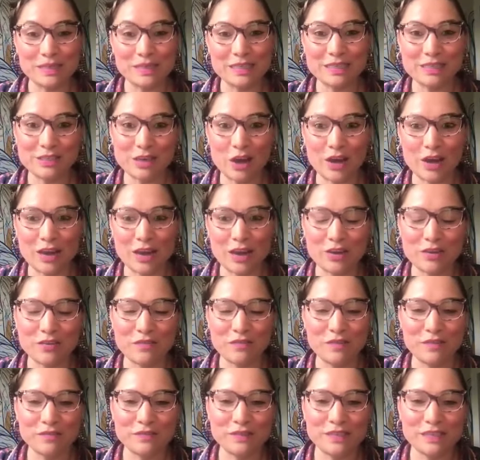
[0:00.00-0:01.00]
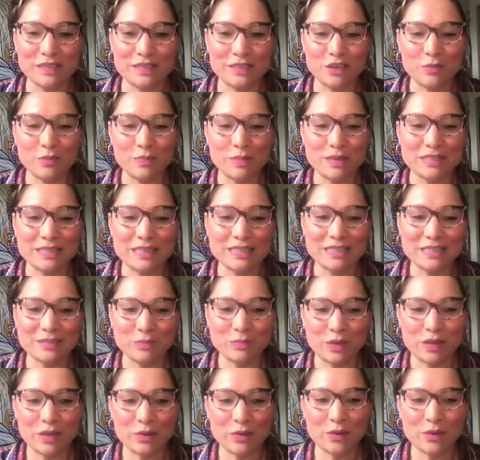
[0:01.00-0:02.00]
to start in your 50s, your
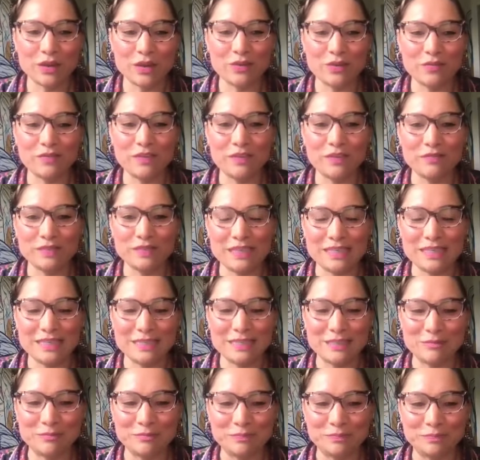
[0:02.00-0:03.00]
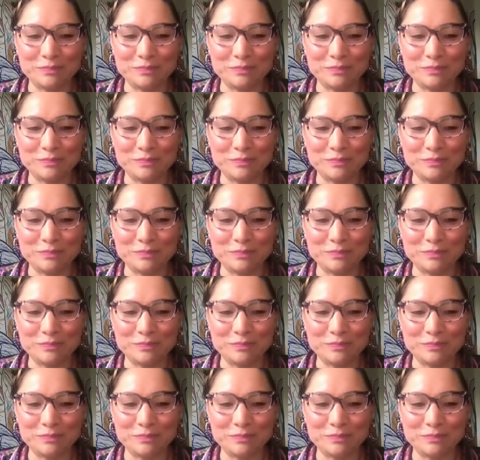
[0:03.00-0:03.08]
business when you were in your 50s?